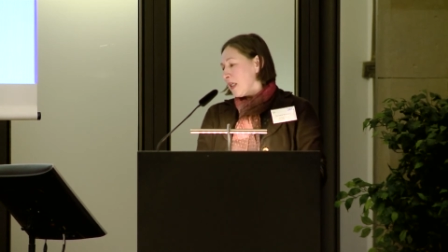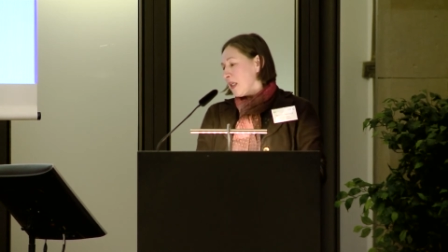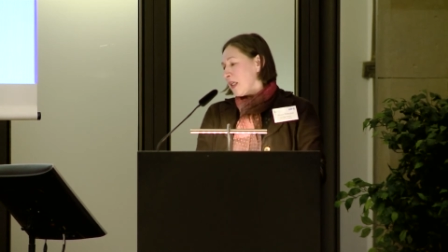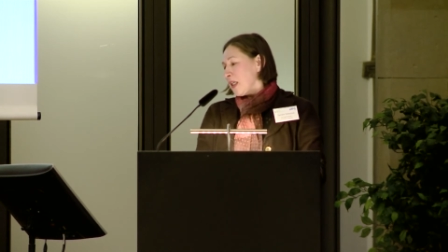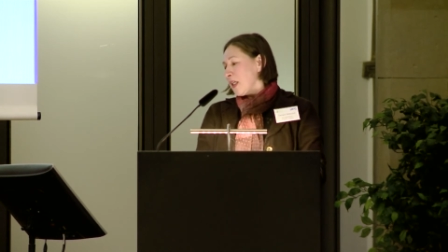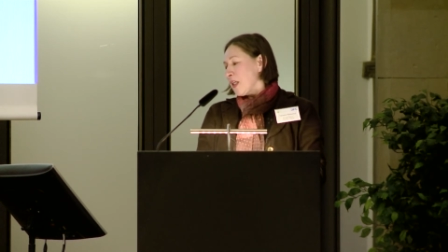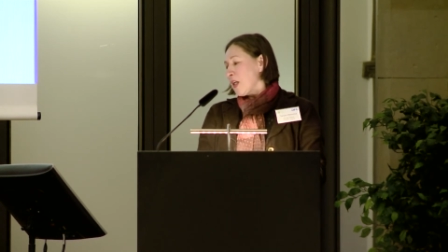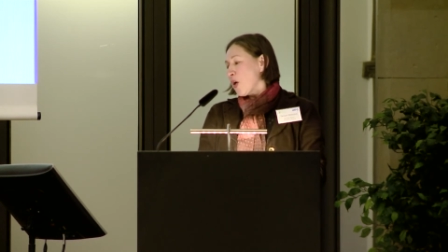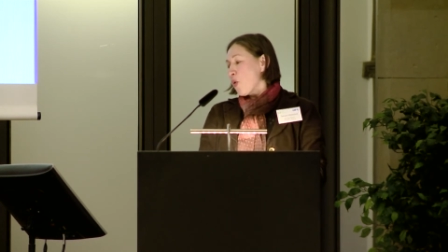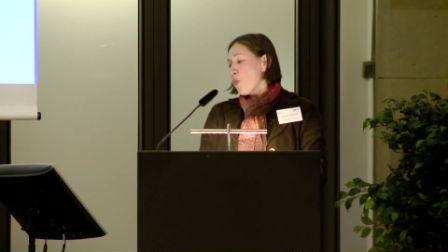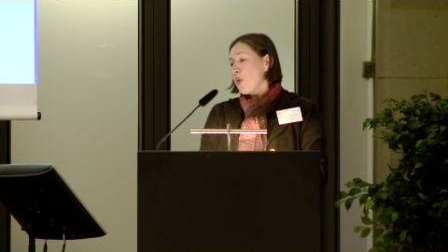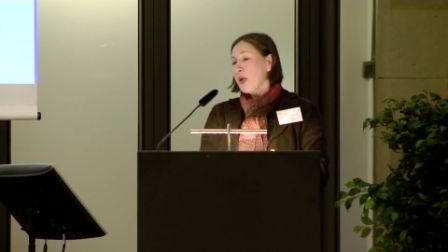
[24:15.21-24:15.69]

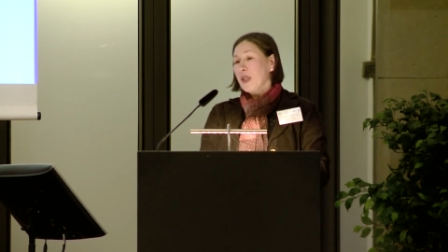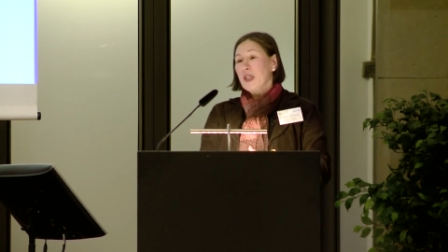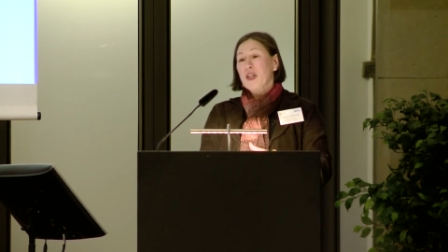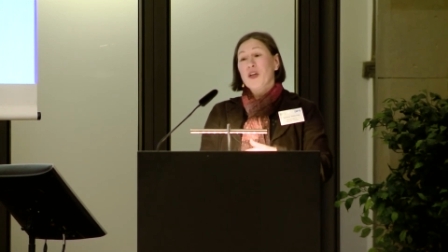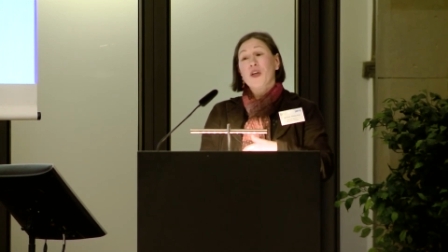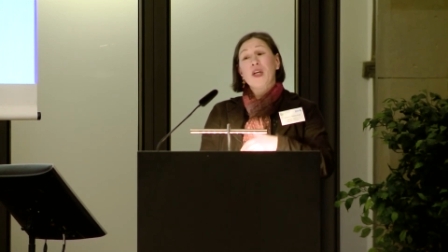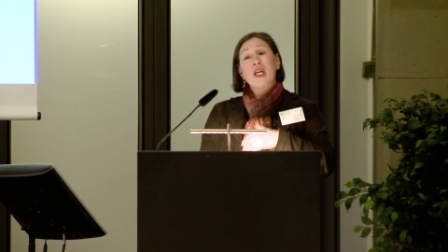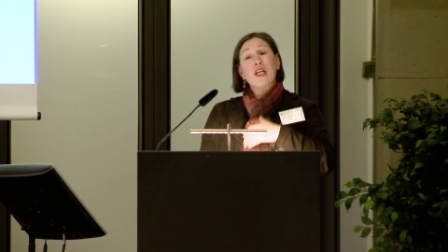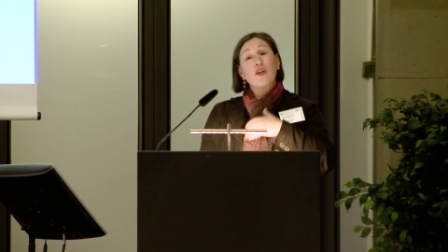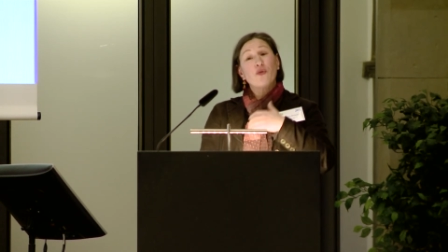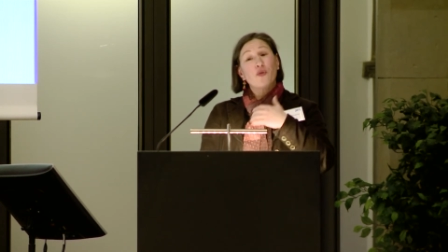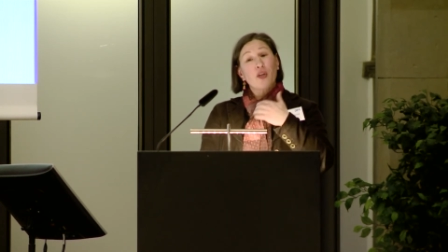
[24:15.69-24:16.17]
You know, whether
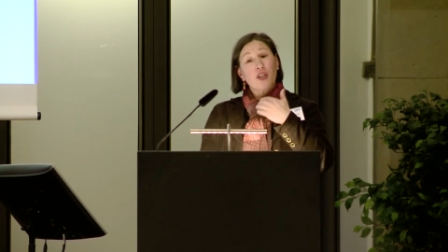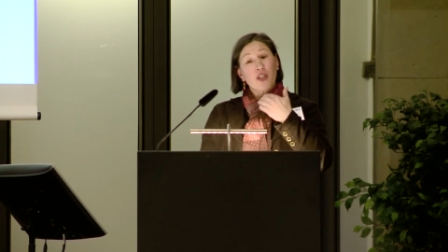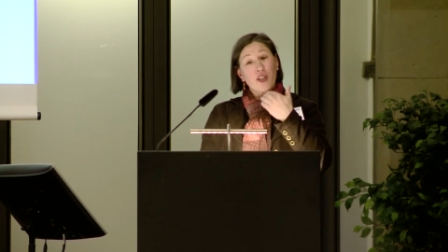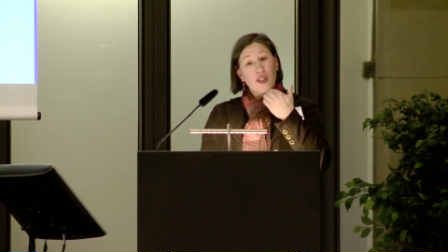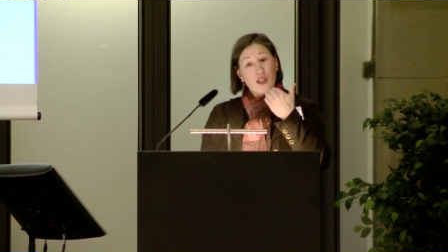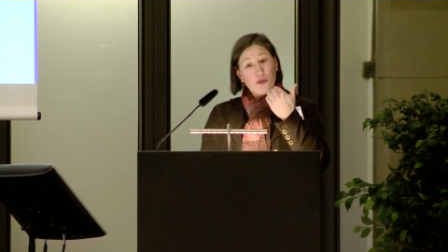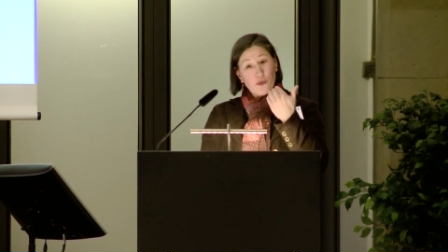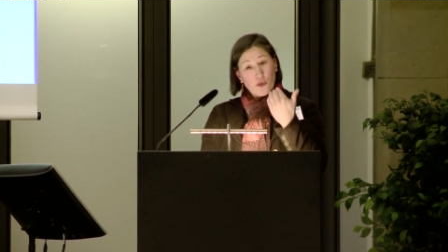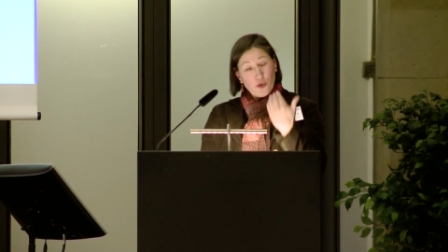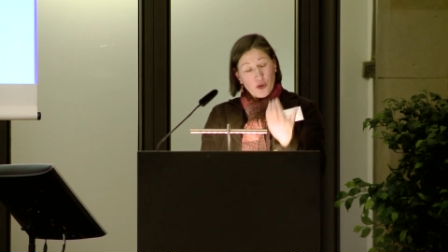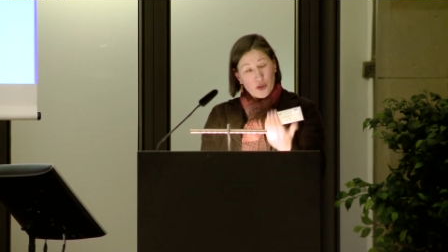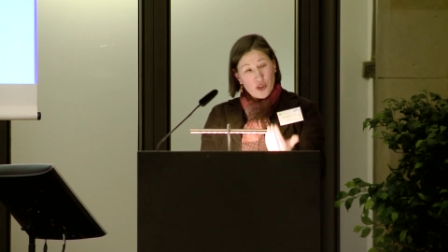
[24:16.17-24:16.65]
they're
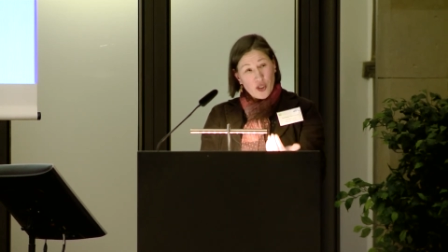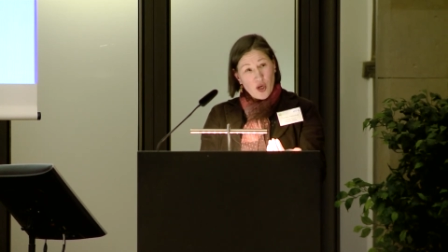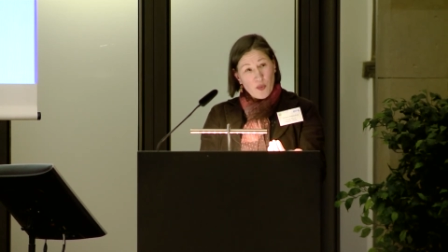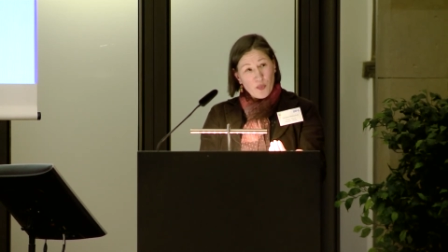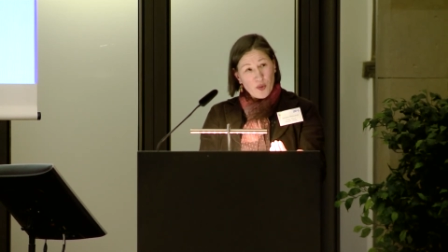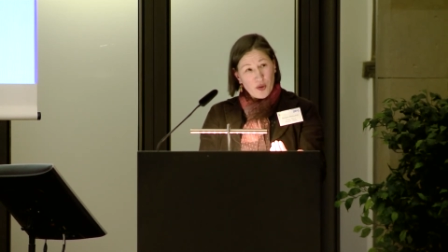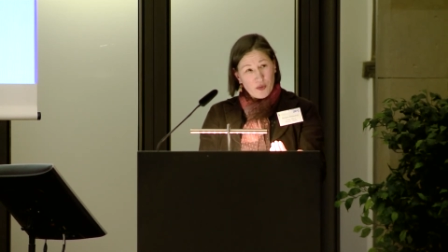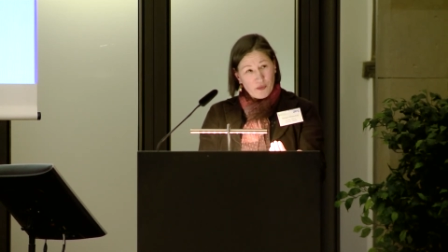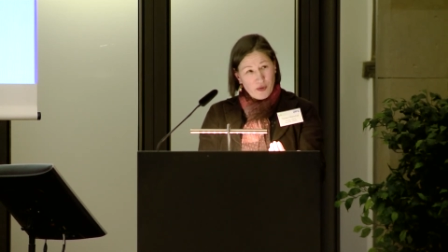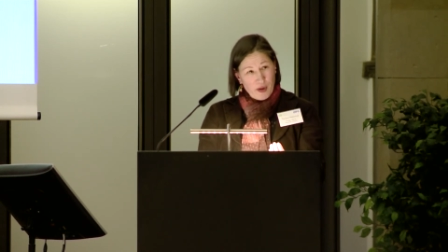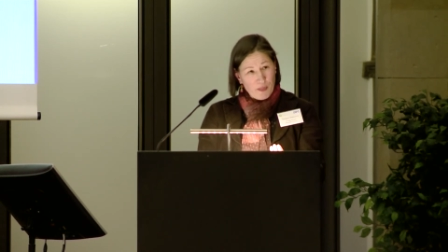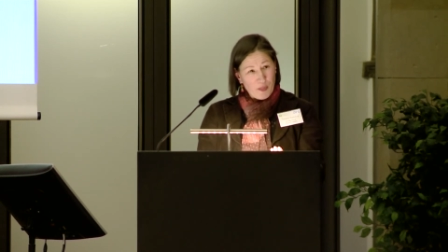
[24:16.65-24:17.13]
interested, for
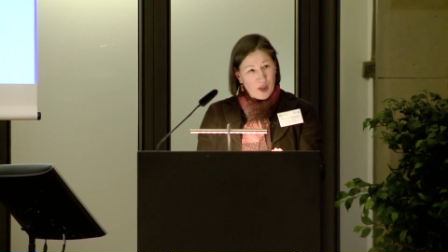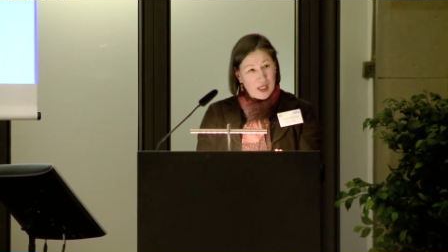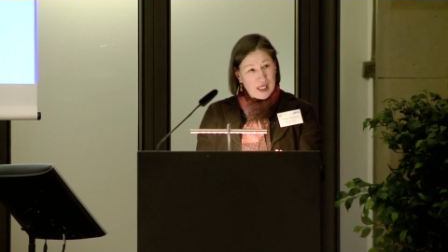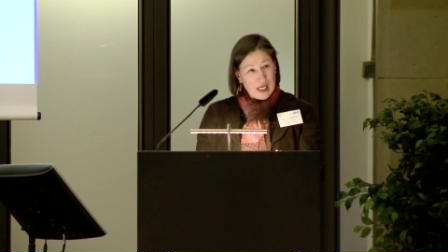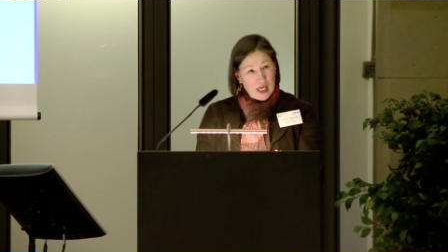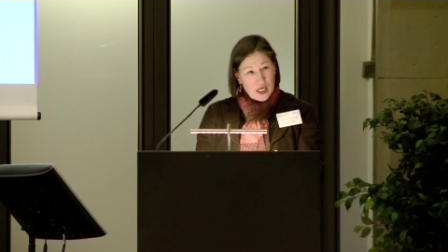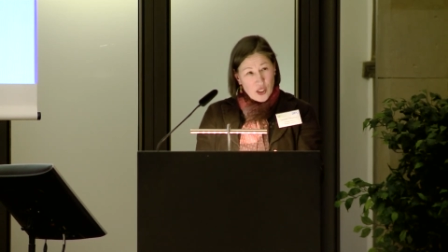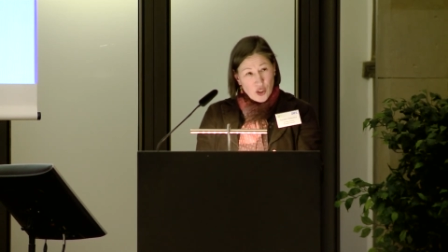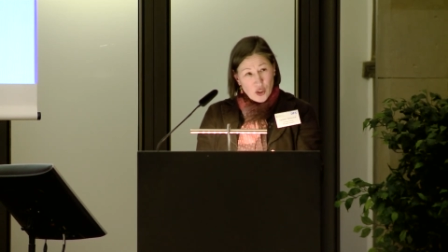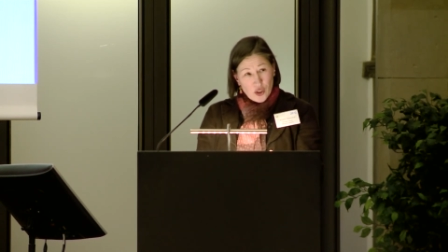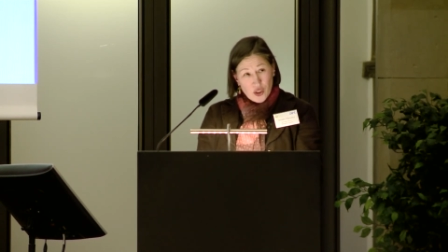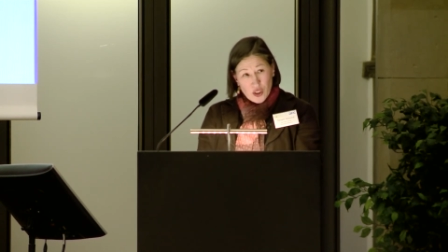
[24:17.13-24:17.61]
example, in
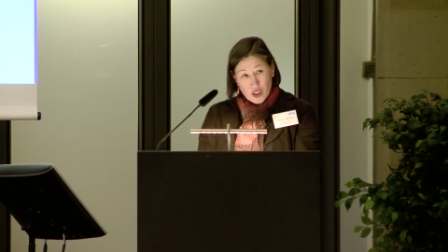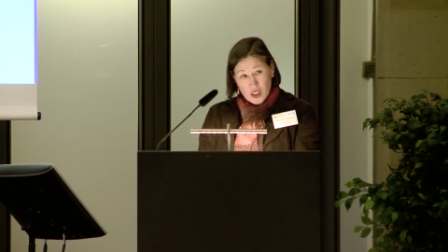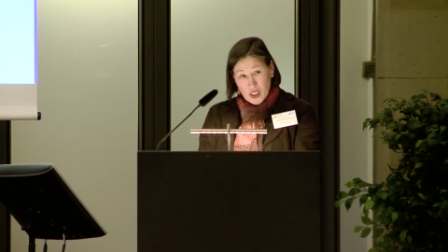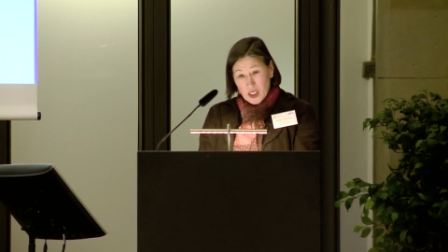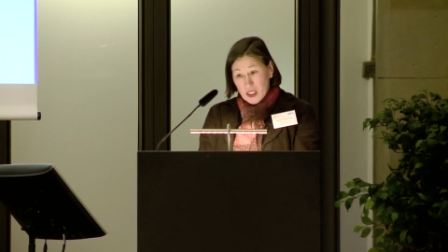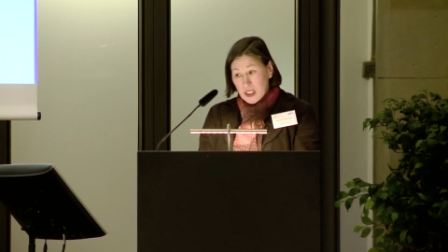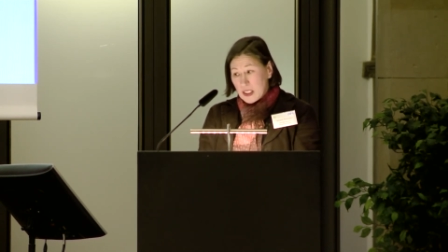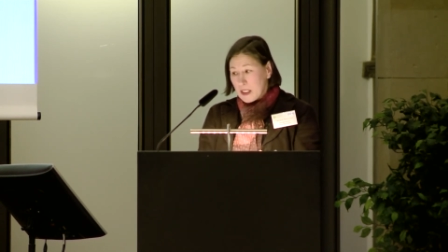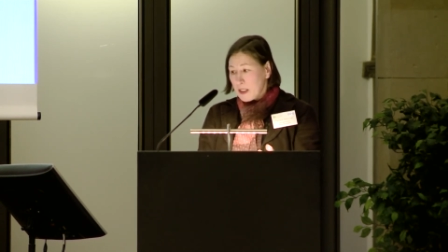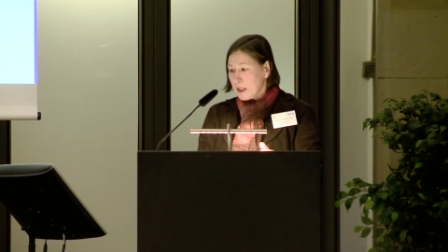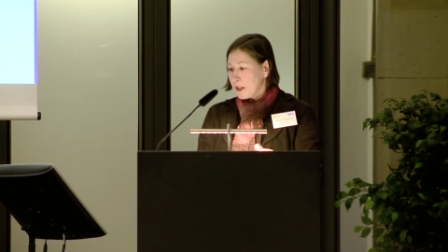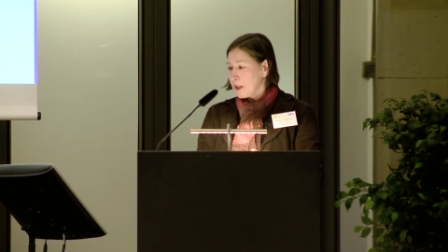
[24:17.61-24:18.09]
replication
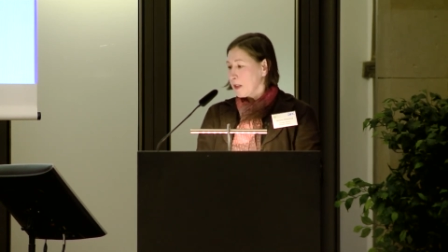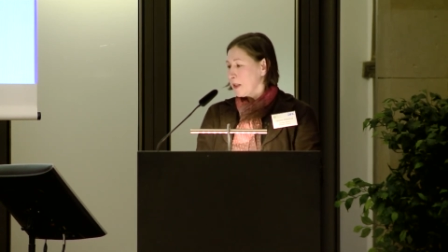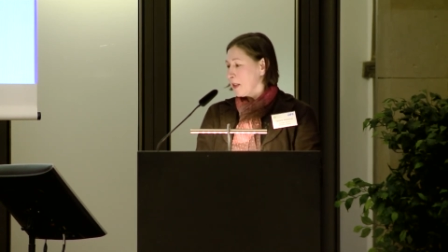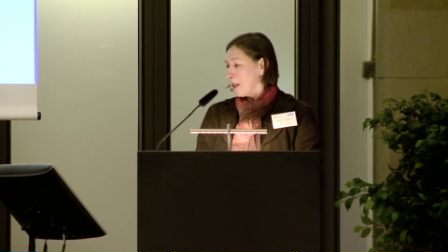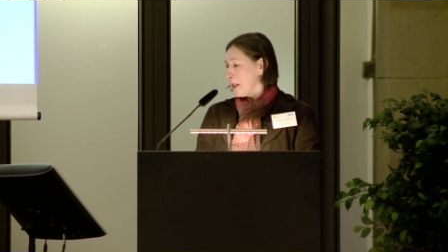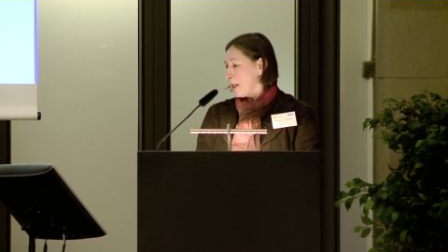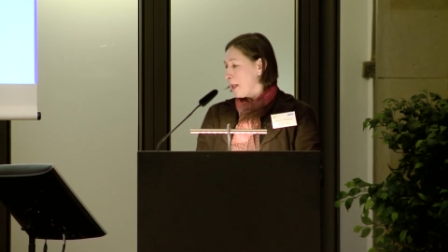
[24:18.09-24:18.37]
studies.